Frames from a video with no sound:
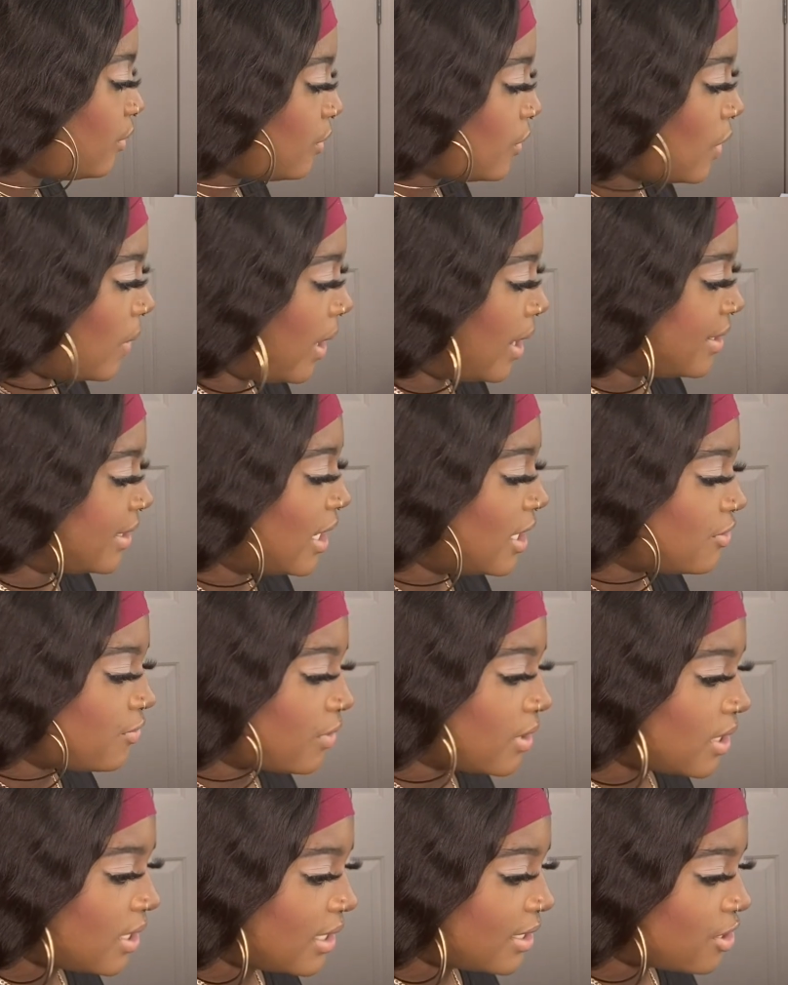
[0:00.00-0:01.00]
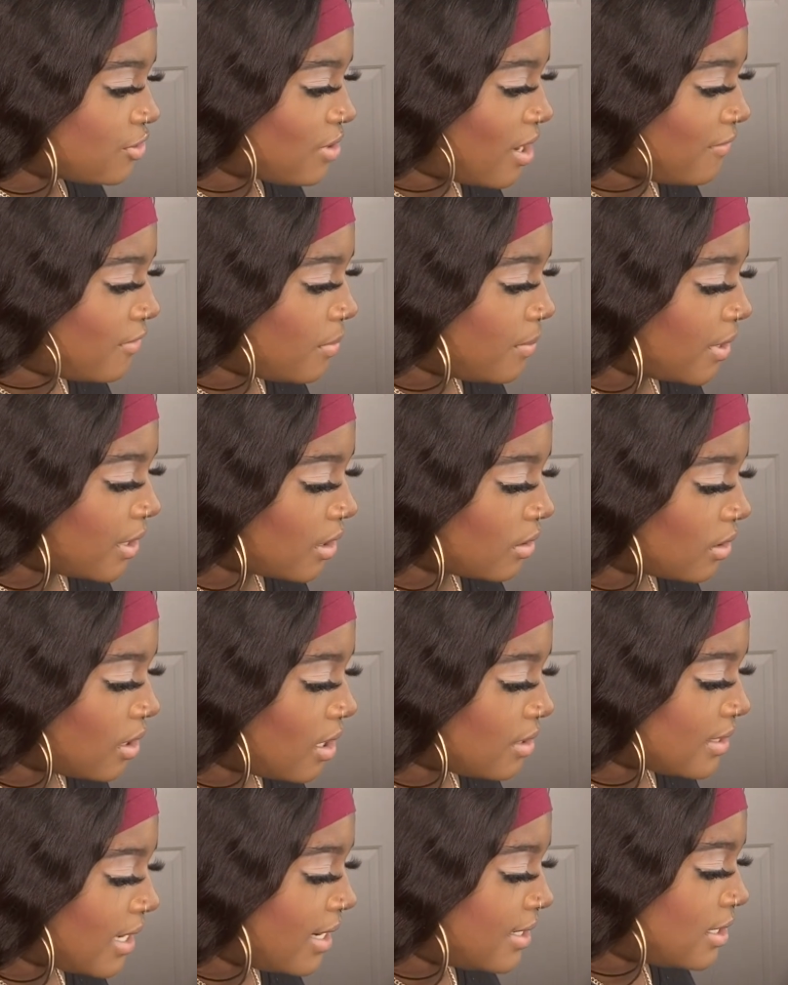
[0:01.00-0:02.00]
wow, you guys really like the truffle butter
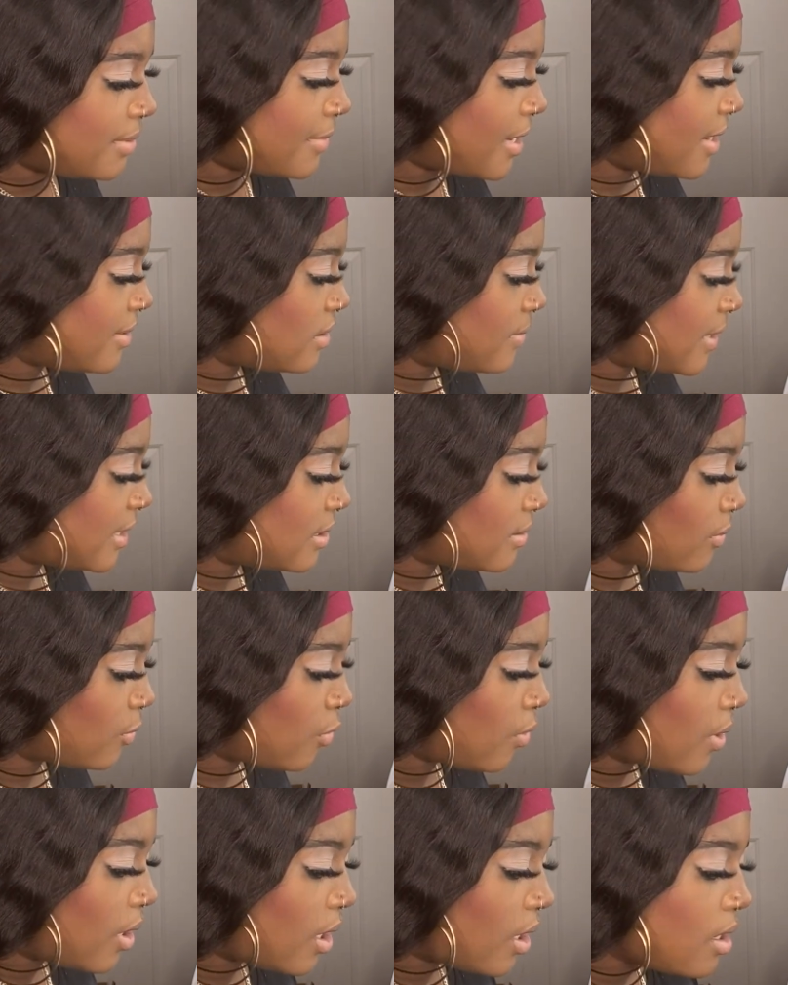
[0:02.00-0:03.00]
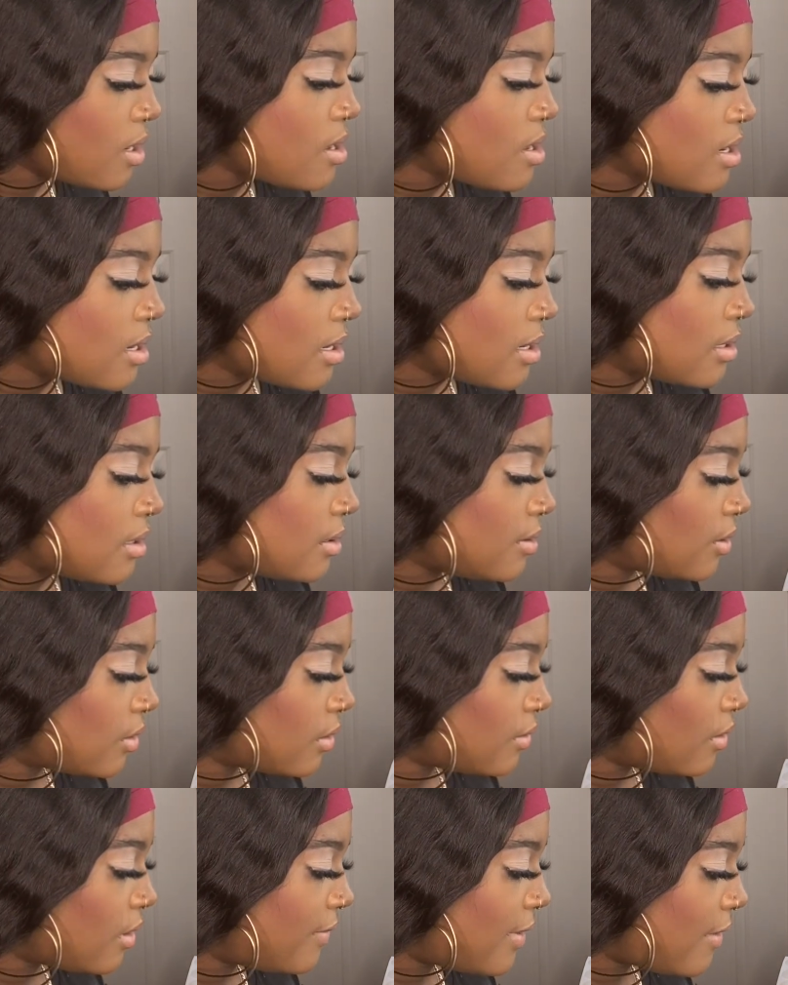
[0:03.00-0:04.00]
gloss. I actually might have to make some more. Don't
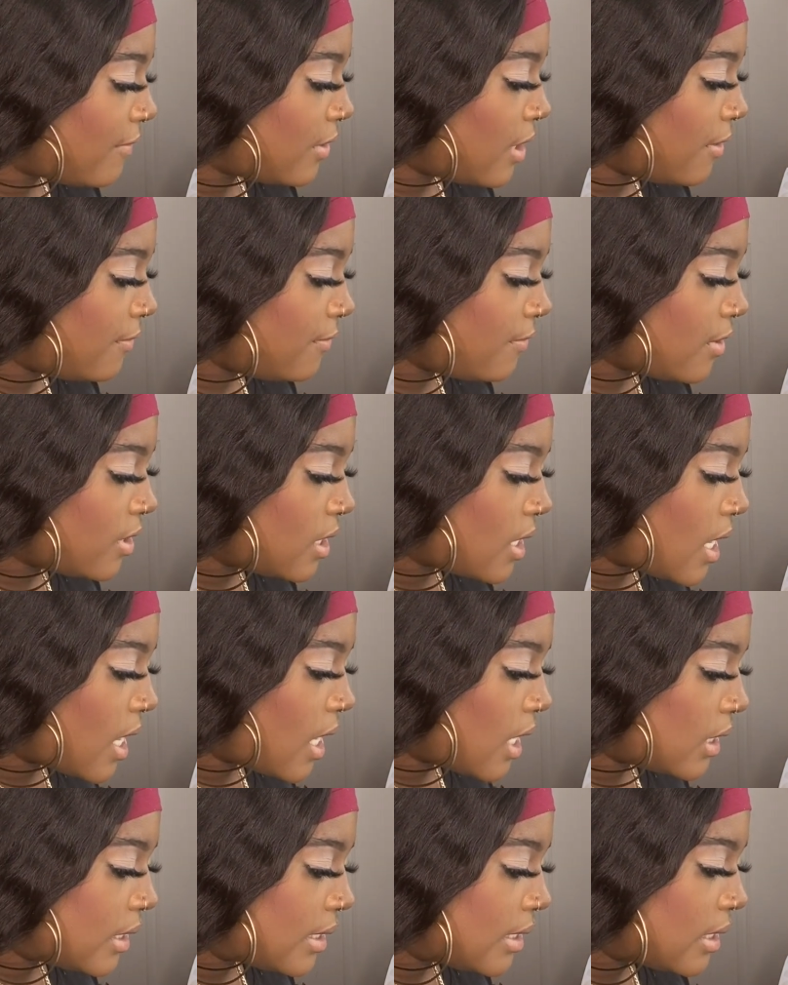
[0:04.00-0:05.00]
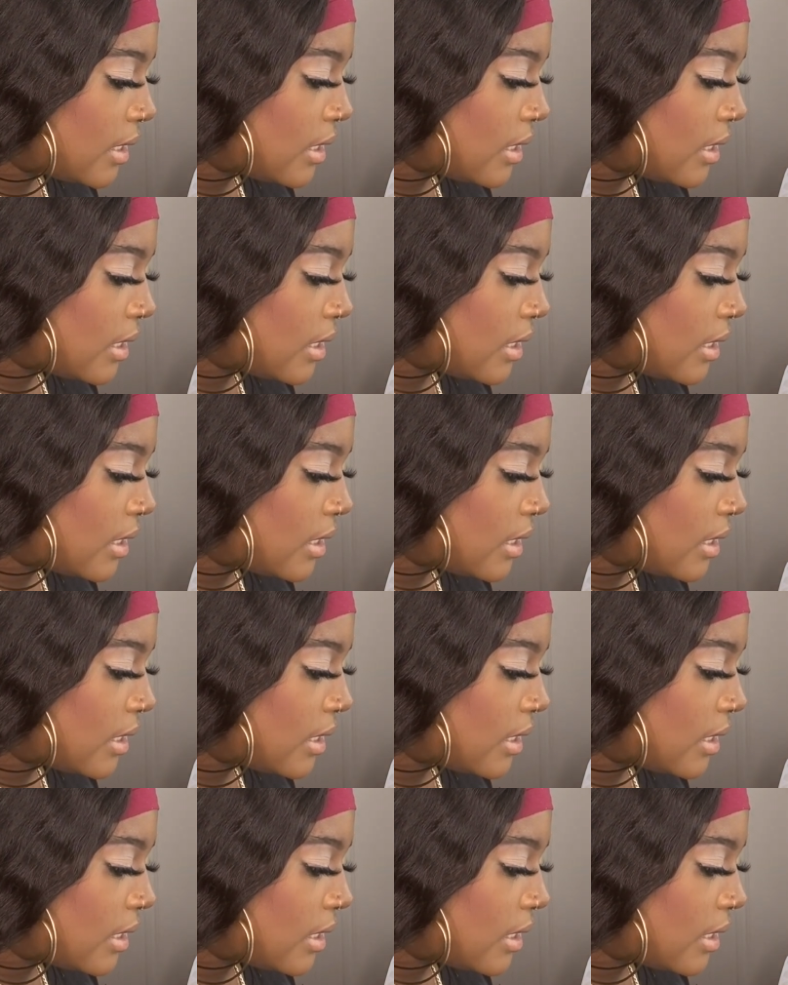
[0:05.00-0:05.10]
even know if I have enough for that.